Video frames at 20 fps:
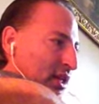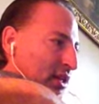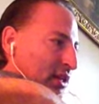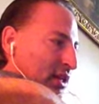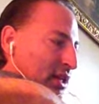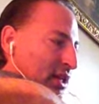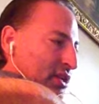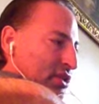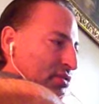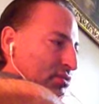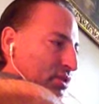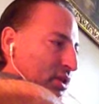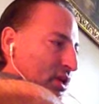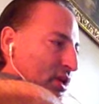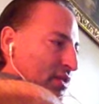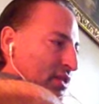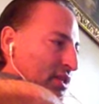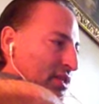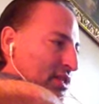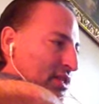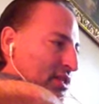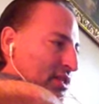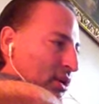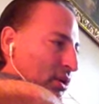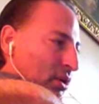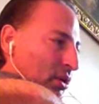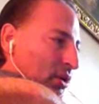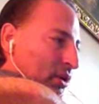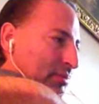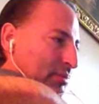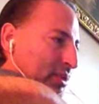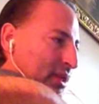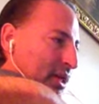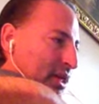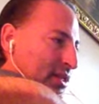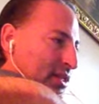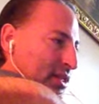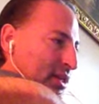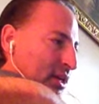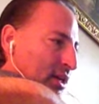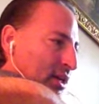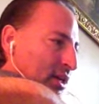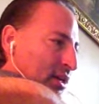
Let us run! This is a holy place!